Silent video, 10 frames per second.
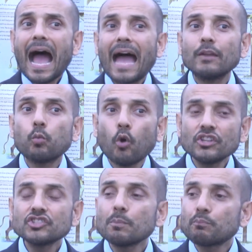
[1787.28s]
And what
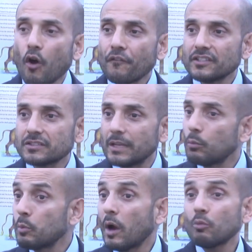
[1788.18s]
is the prophecy?
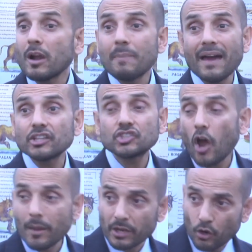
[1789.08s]
We won't worry about the
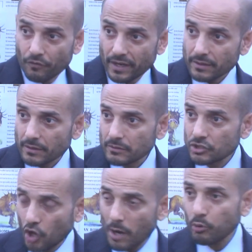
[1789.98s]
timing of it, the
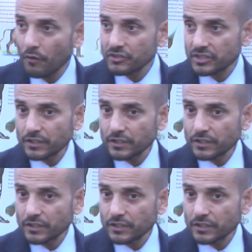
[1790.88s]
time prophecy.